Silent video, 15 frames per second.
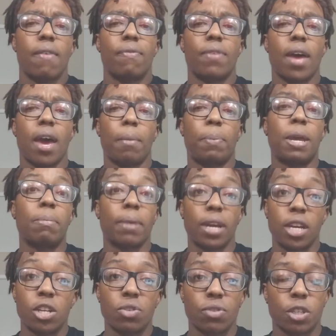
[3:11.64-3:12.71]
that pique my
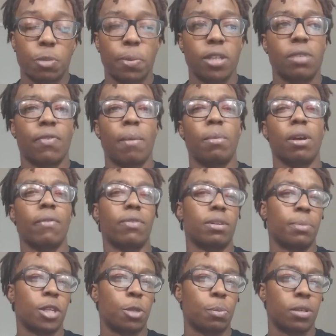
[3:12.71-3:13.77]
interest, especially if I'm looking for
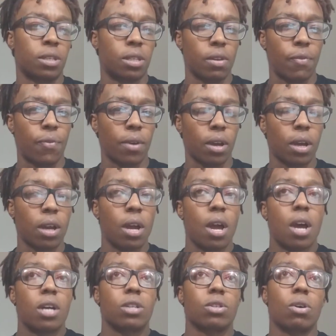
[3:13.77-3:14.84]
something specific.
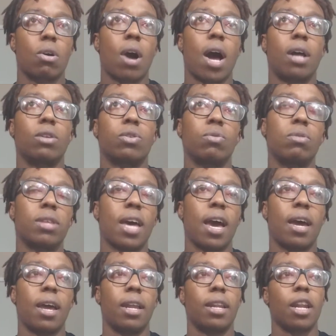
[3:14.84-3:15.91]
So I'll do
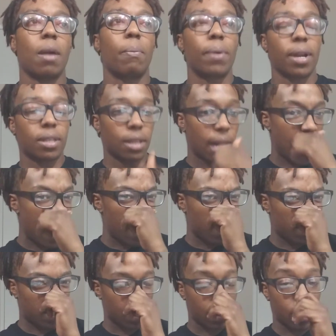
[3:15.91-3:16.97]
that and I'll bring it to the
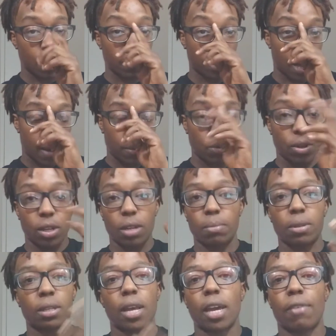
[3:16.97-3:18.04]
house. Sometimes you end up
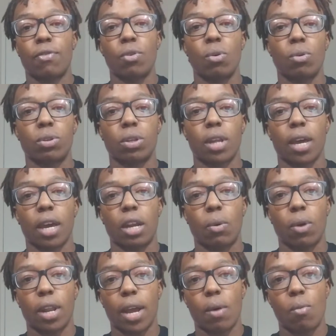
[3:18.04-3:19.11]
just like if you go to like
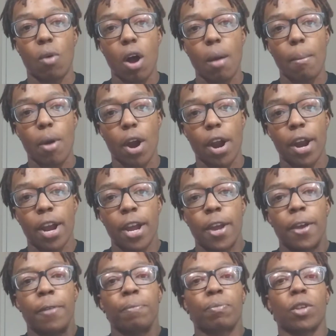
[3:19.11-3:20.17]
anywhere like Walmart,
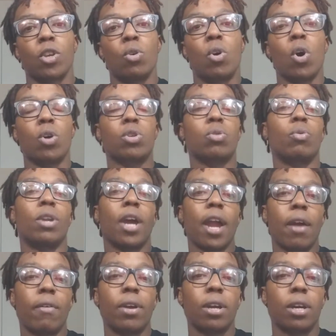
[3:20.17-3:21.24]
you go to an
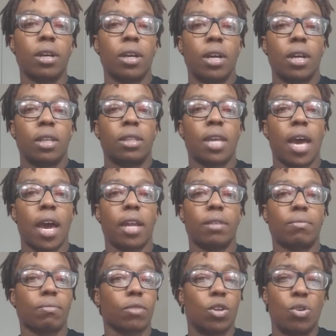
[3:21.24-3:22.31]
area that
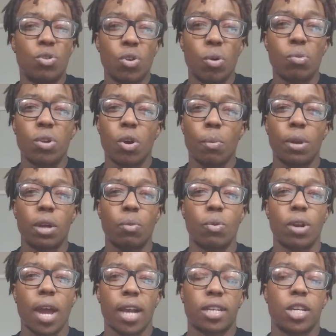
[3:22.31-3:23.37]
you don't normally
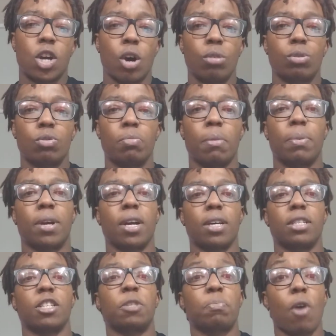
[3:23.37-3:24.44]
would actually go to, but
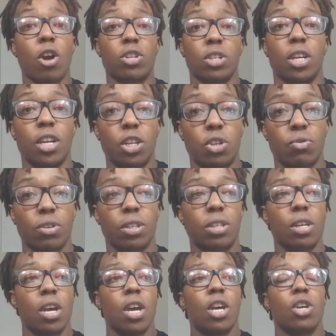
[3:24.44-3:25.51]
because it sparks your
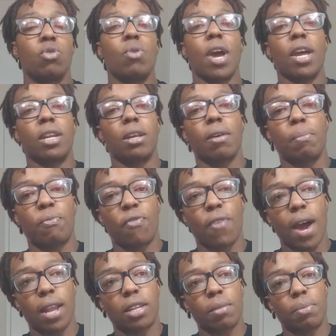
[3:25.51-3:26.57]
interest, you end up
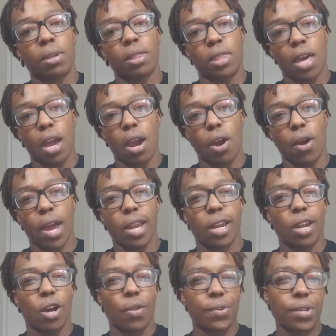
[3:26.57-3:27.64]
finding something there, and
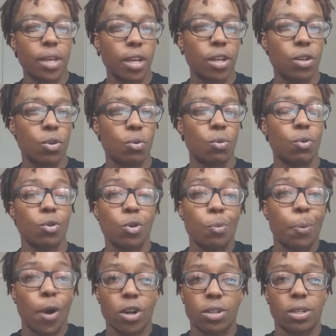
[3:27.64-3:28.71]
then all of a sudden you
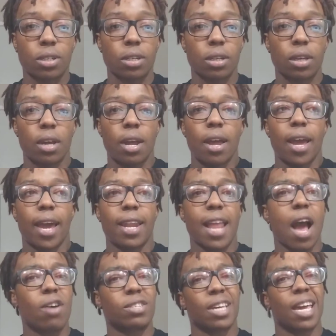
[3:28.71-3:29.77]
purchase it, and
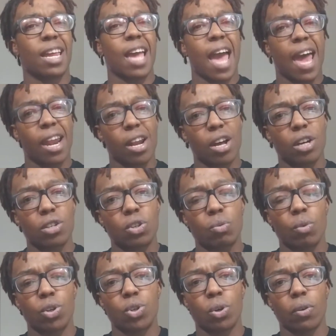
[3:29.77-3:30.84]
now it's getting added on to
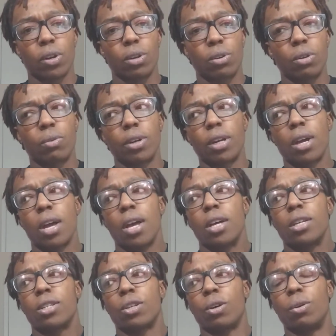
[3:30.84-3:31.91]
what you're already doing.
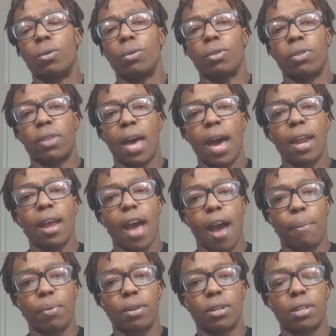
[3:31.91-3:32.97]
So that
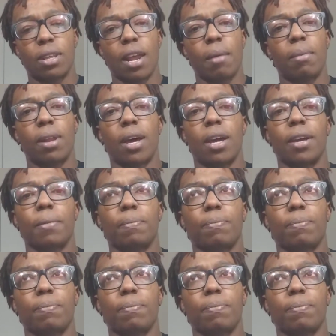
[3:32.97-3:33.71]
happened, and then I'm like,